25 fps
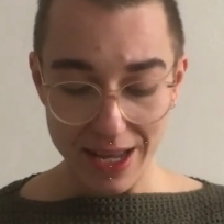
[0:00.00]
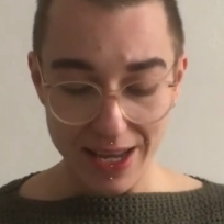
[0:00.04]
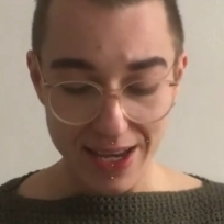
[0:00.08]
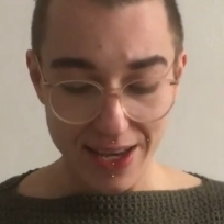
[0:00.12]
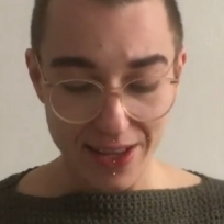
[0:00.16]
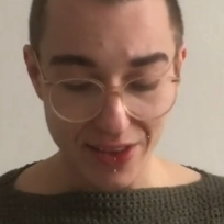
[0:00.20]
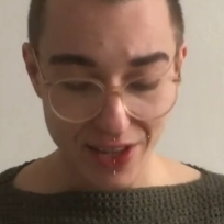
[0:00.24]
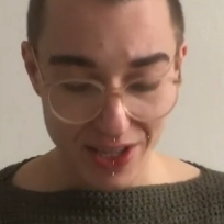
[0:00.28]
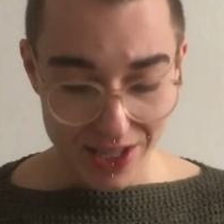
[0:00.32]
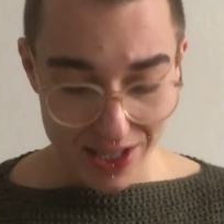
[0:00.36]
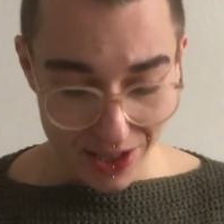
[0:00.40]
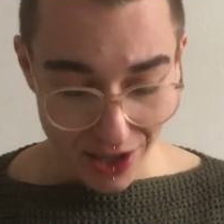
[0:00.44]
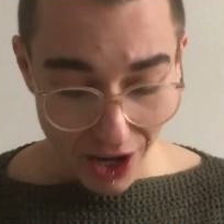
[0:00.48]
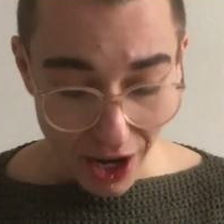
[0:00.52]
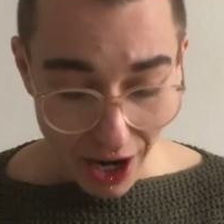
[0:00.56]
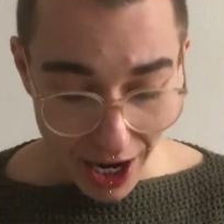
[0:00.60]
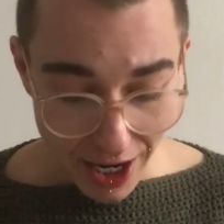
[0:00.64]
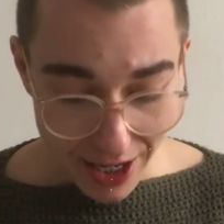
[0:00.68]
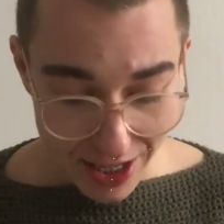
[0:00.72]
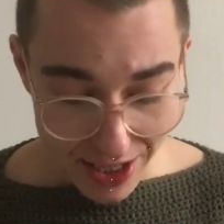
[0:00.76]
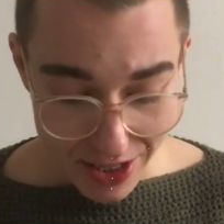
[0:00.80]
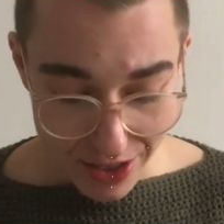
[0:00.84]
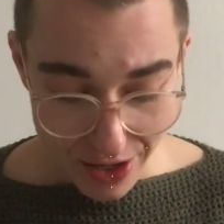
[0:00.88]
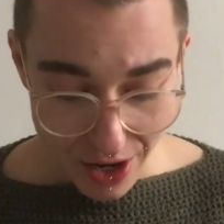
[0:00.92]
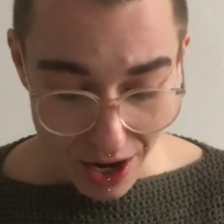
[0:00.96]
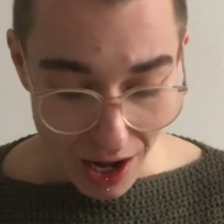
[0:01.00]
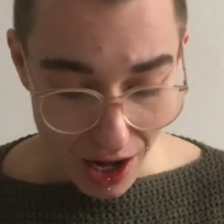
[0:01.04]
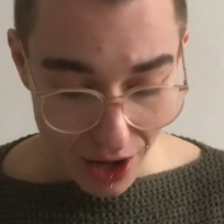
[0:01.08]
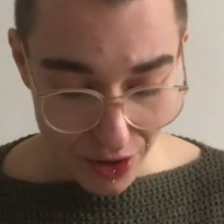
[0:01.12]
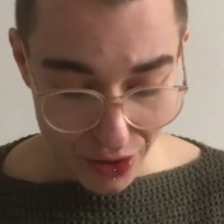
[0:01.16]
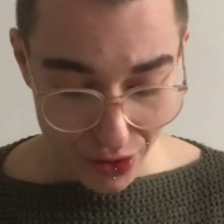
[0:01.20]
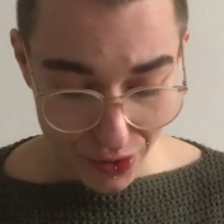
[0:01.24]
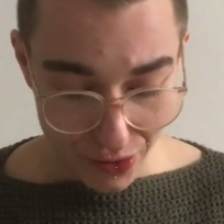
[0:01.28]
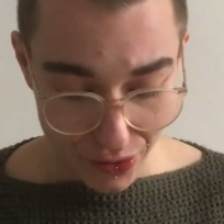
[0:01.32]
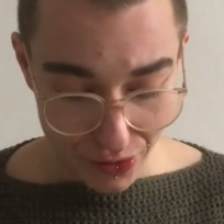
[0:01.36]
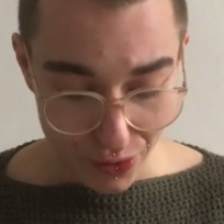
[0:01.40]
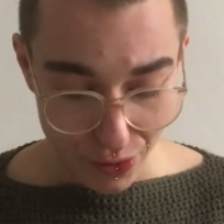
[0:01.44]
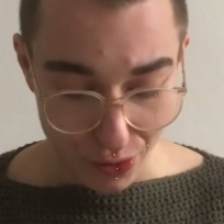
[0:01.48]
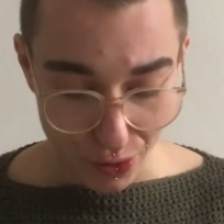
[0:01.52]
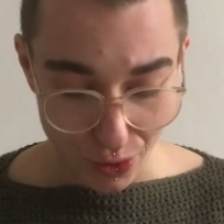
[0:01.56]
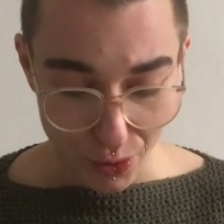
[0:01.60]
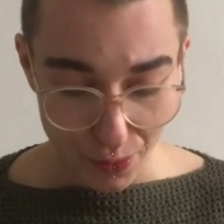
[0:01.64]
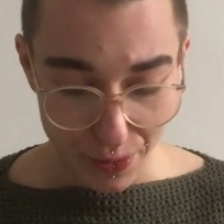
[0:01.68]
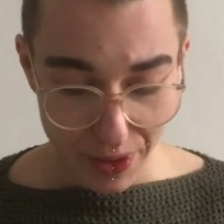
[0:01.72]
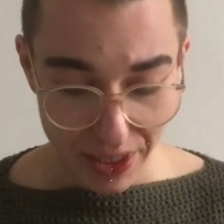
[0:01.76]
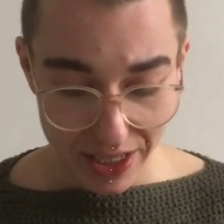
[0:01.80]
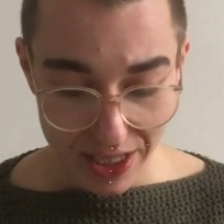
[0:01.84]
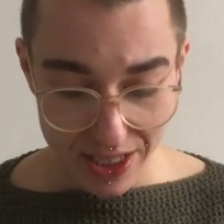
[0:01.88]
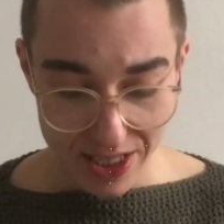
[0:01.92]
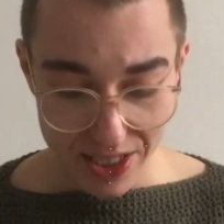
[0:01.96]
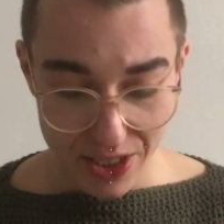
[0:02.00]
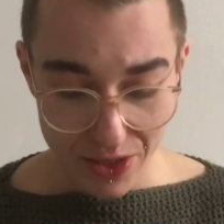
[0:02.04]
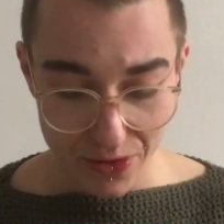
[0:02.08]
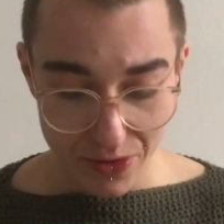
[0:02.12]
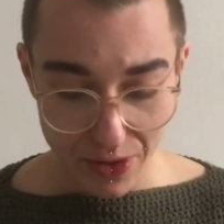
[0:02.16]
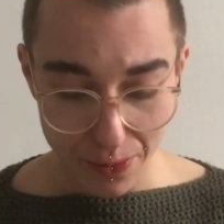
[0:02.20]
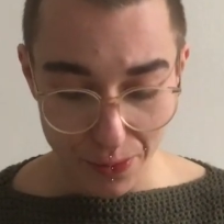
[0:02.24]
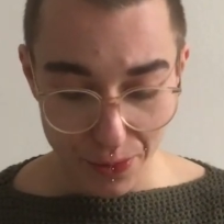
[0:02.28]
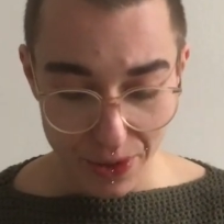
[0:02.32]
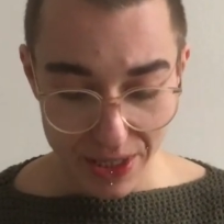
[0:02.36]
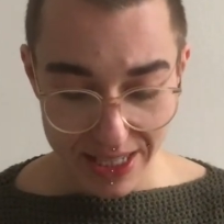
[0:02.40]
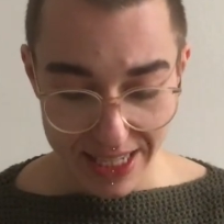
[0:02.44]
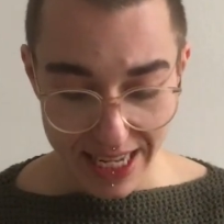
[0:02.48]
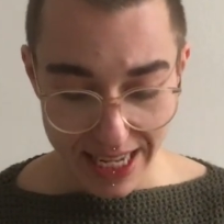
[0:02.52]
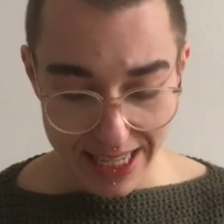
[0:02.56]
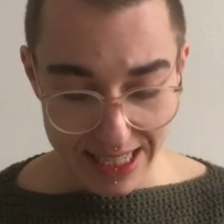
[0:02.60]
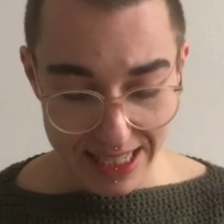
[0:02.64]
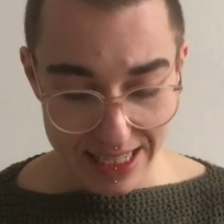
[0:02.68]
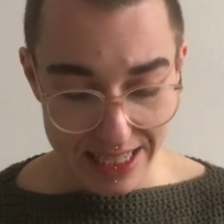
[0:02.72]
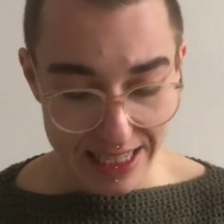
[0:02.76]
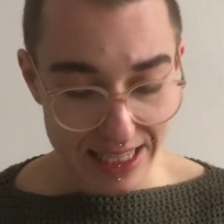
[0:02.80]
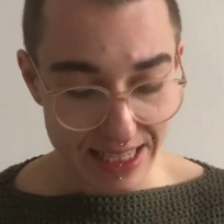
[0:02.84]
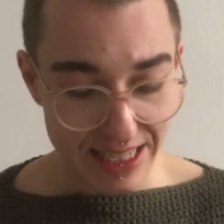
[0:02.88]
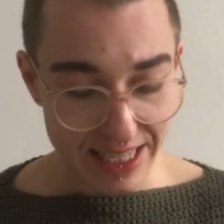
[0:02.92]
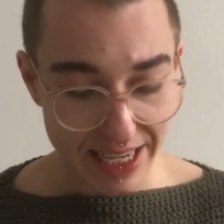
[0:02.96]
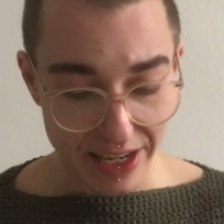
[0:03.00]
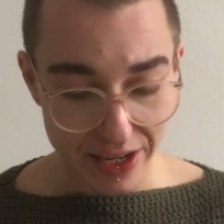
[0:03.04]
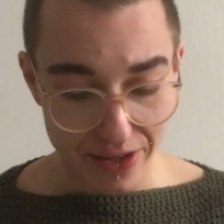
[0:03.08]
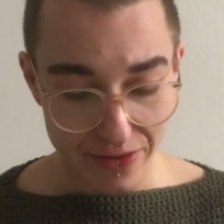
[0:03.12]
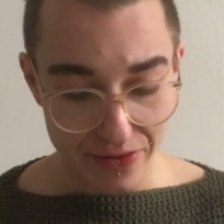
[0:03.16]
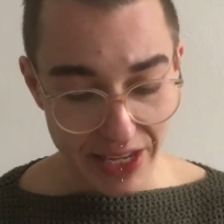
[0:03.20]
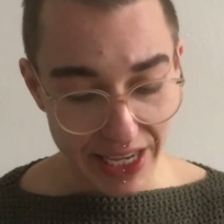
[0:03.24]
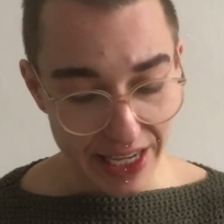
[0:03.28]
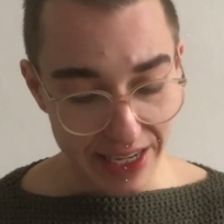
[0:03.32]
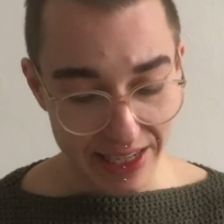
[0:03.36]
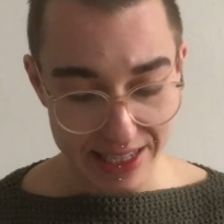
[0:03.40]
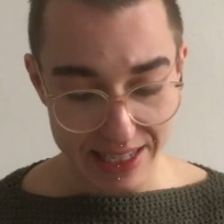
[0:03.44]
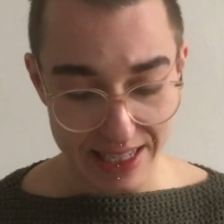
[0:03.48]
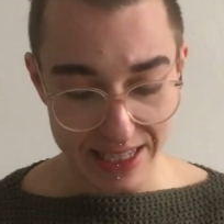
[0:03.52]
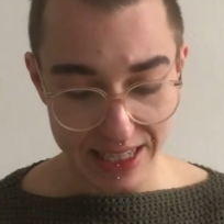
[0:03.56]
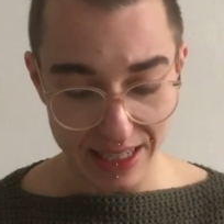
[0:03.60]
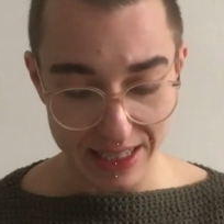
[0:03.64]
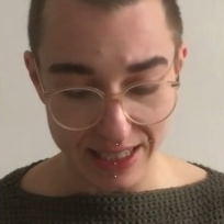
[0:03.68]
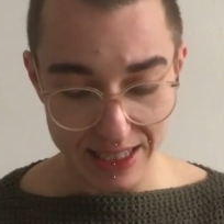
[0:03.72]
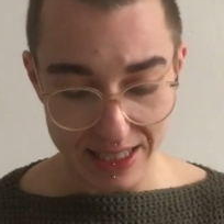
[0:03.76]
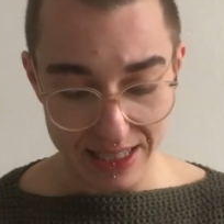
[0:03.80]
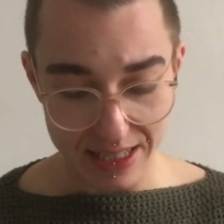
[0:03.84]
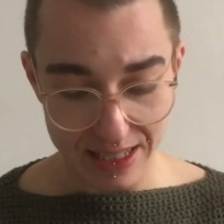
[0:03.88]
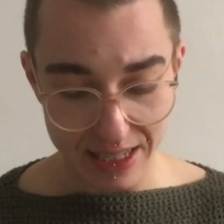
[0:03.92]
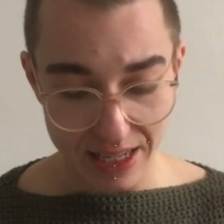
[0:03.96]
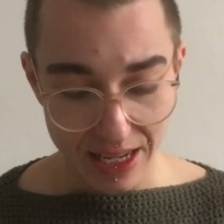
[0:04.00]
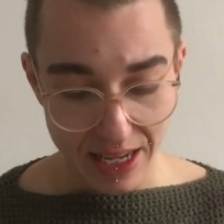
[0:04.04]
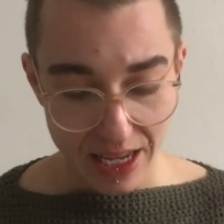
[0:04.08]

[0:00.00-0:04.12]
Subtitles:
This card is called the Fool because it represents a state of innocence,